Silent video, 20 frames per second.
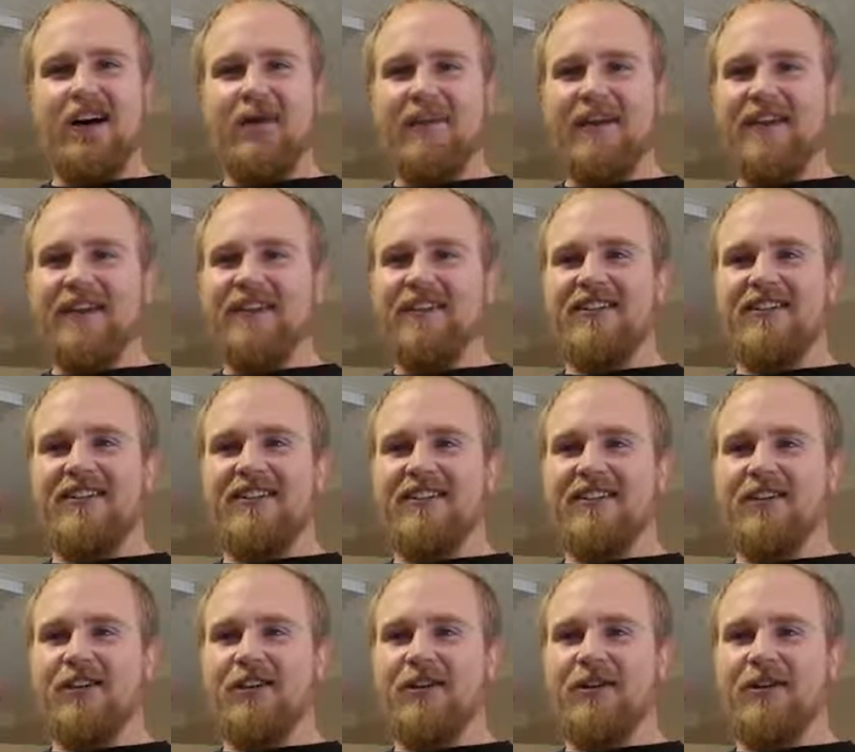Oh man, it
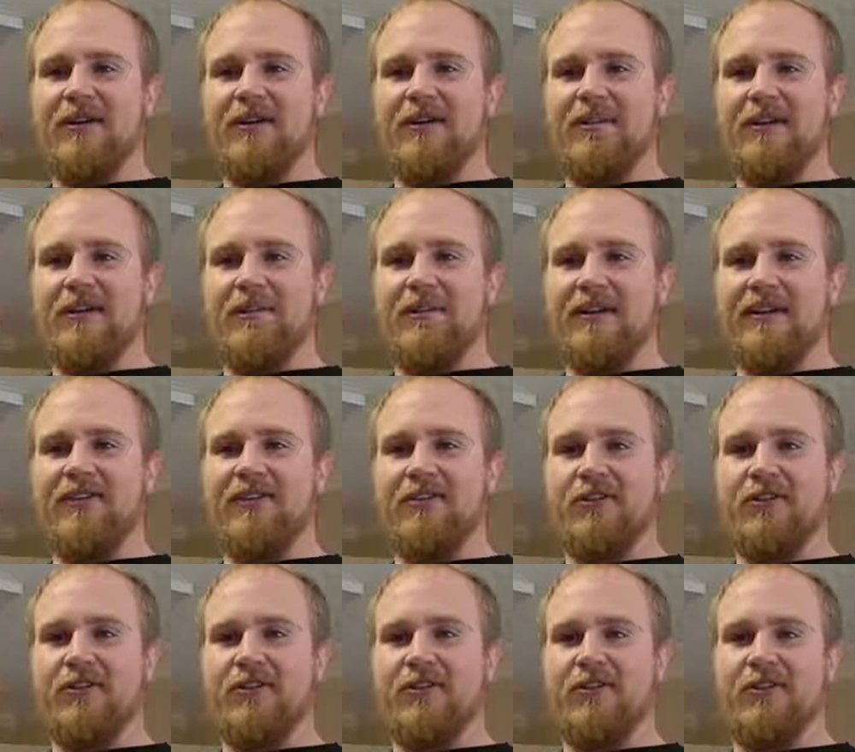just it
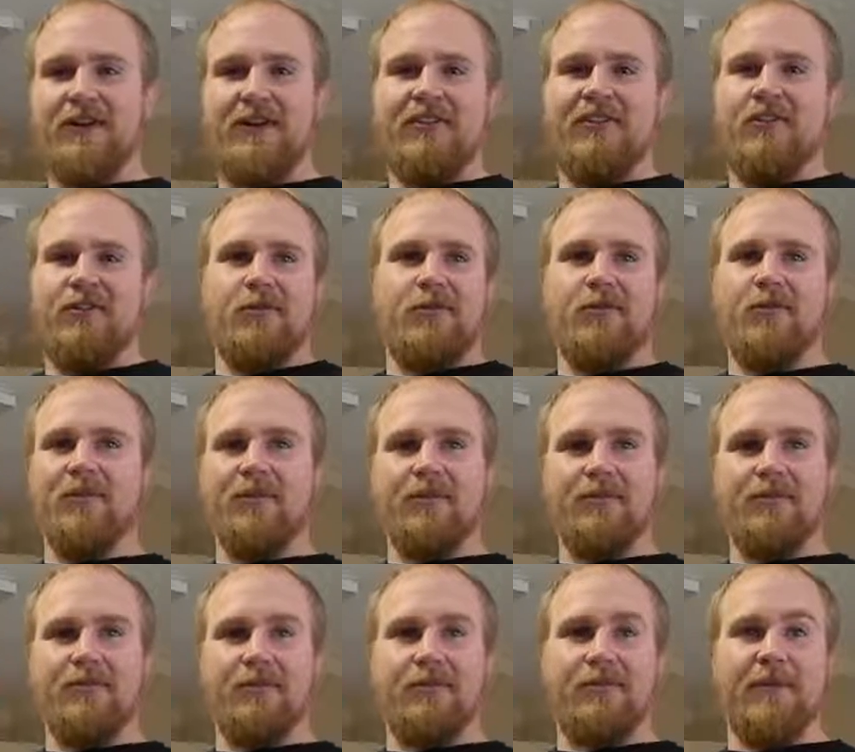makes sure
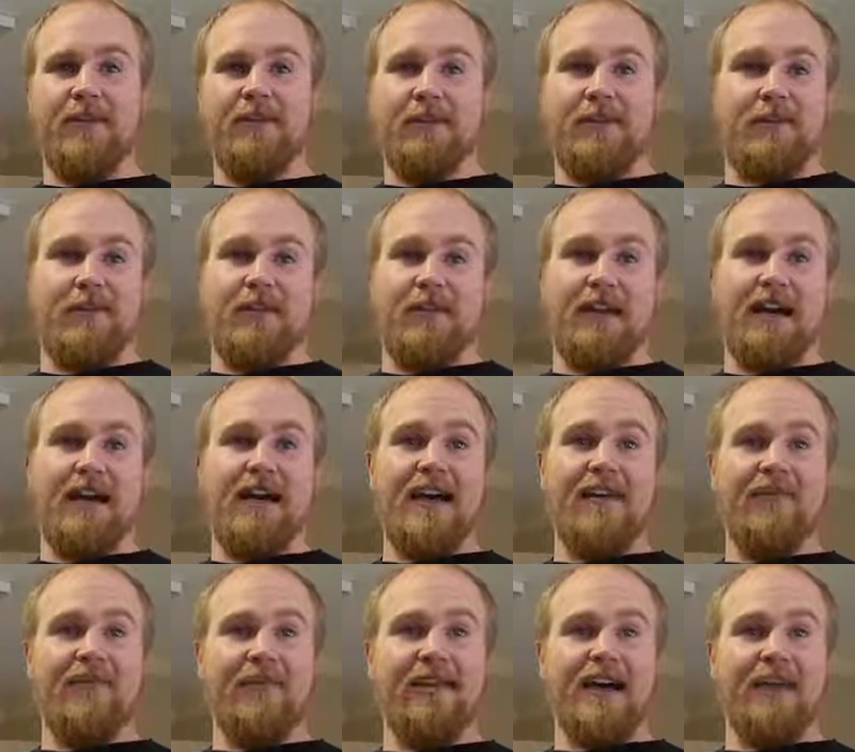you're
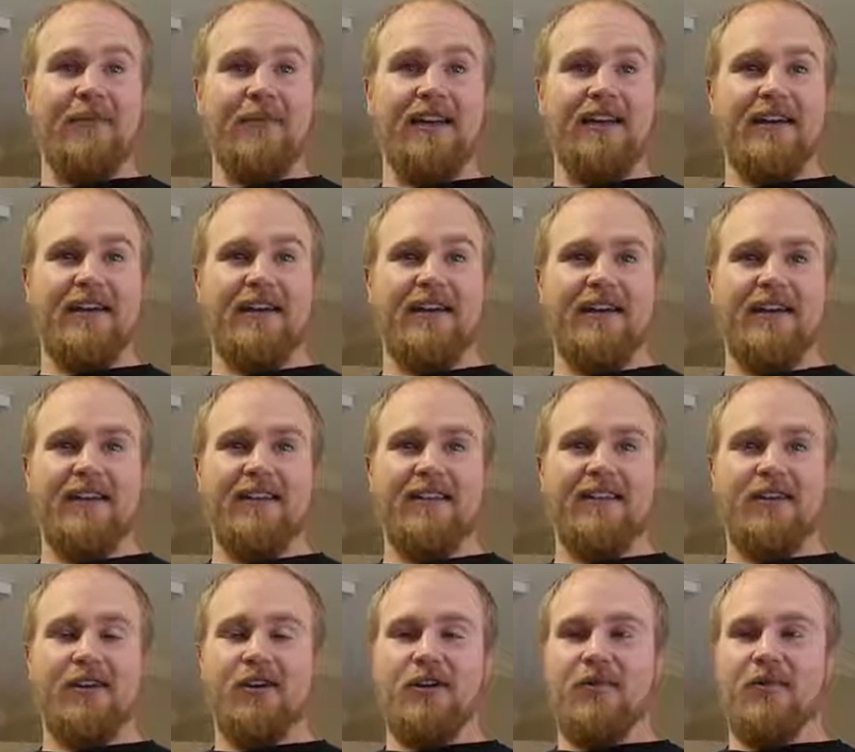alive. I mean,
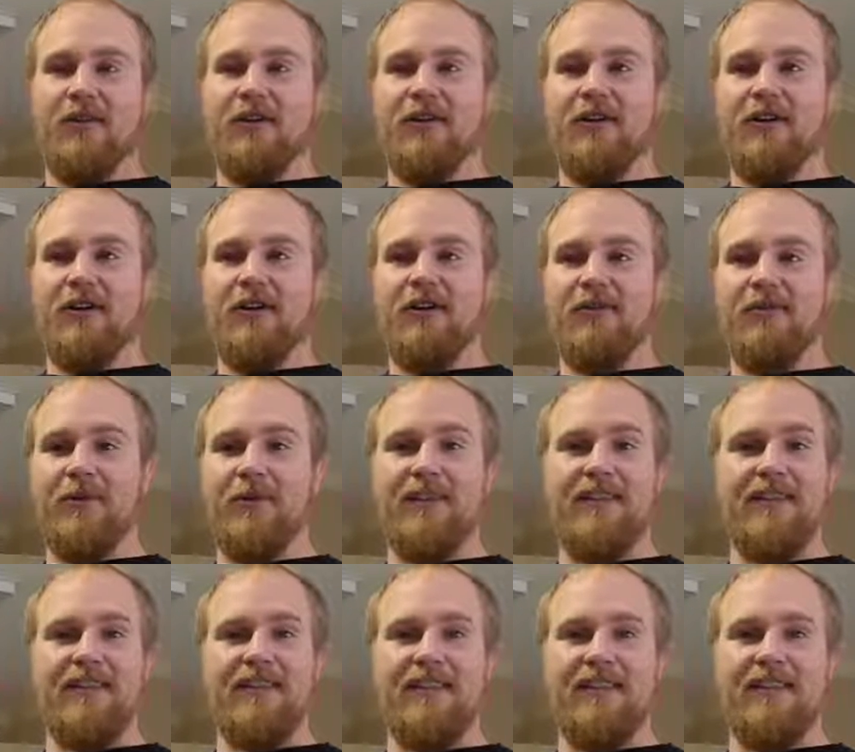when your heart's
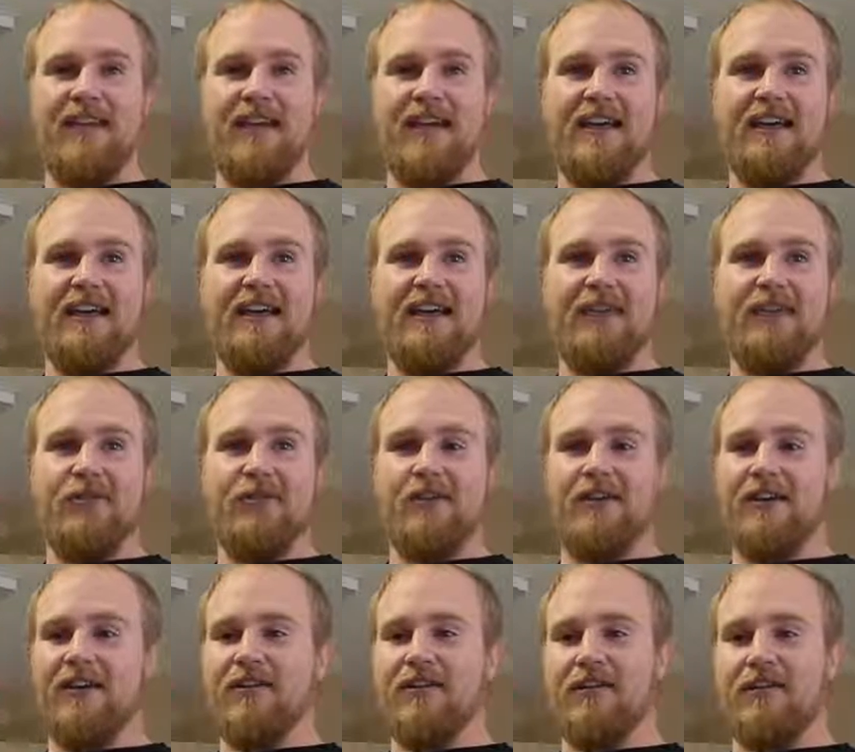racing like that and
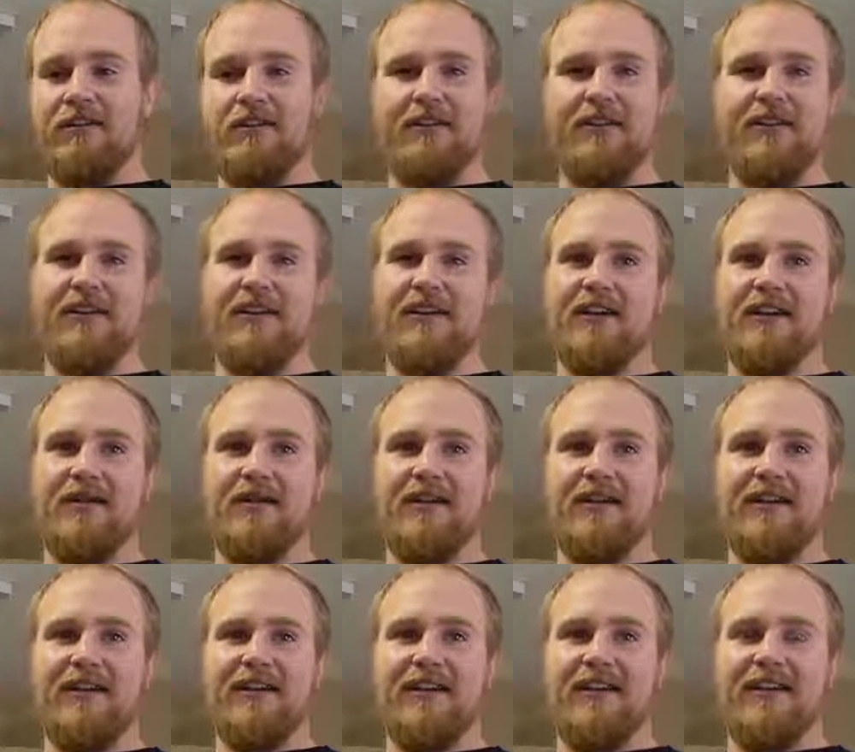you got your adrenaline
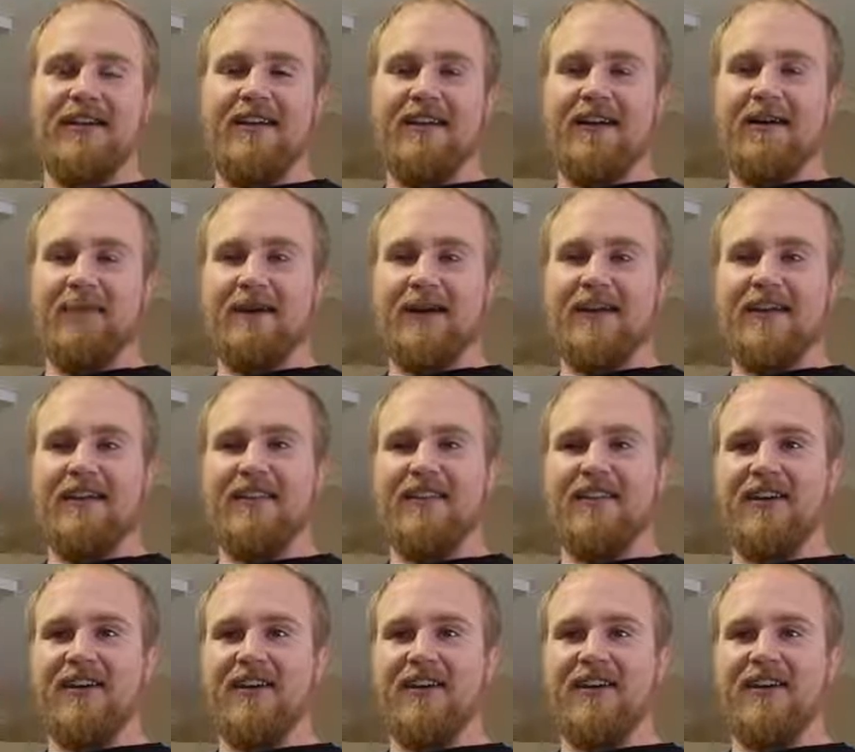going, oh man,
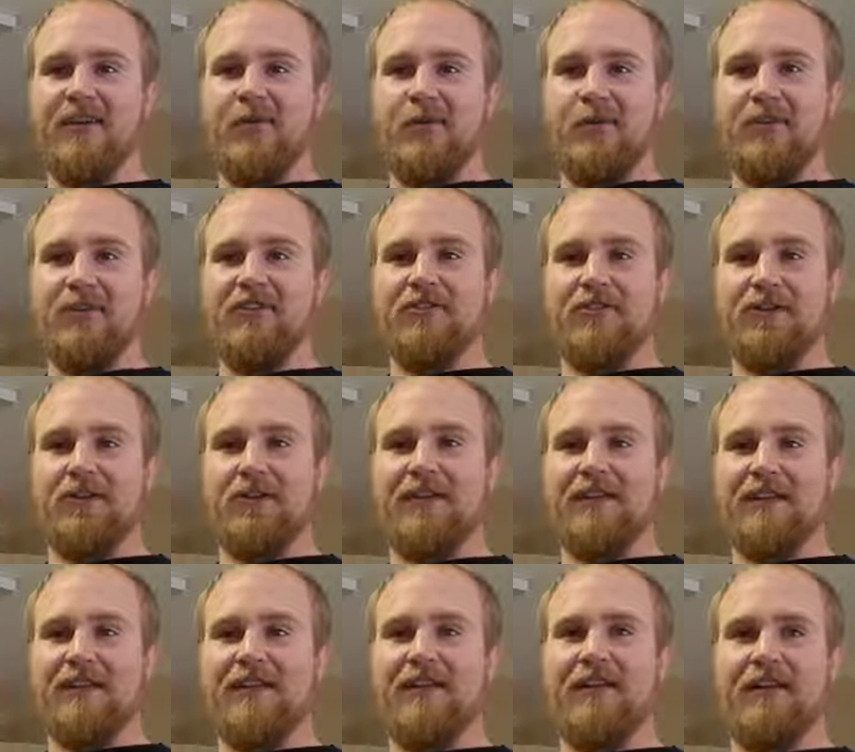it's a
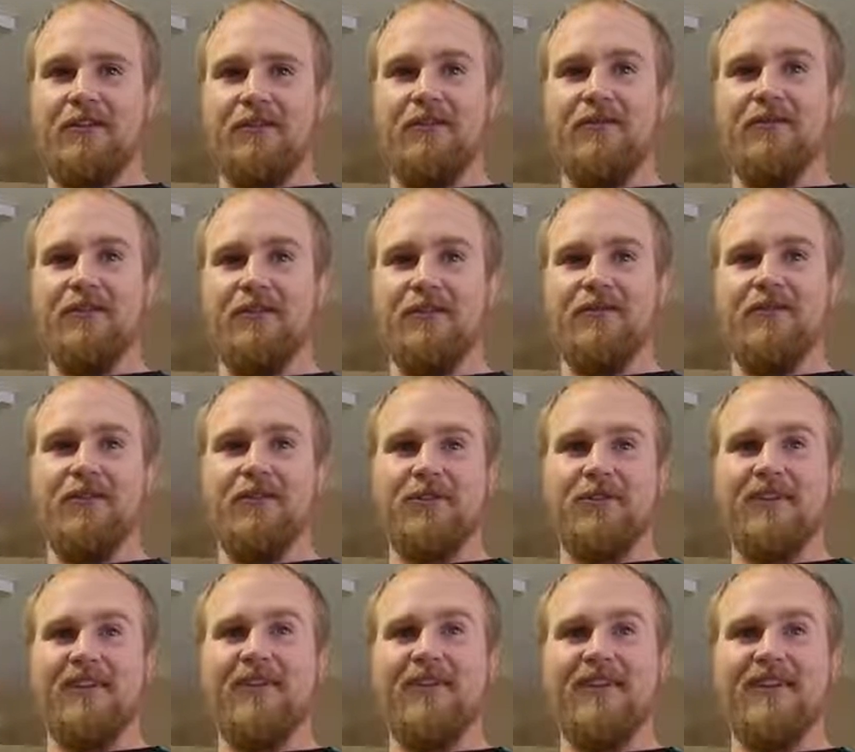reassurance that hell
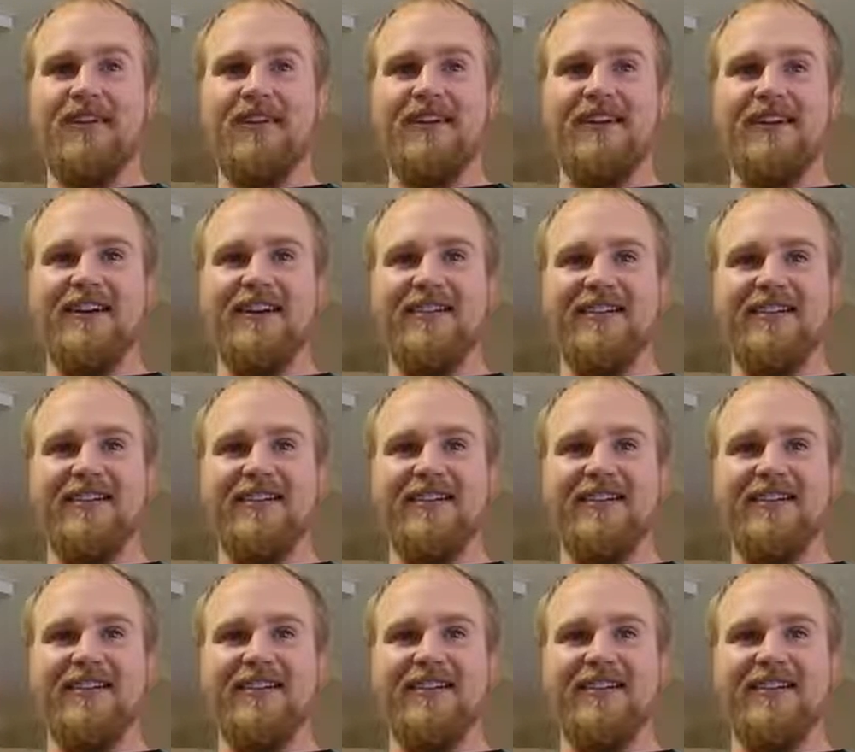you're living.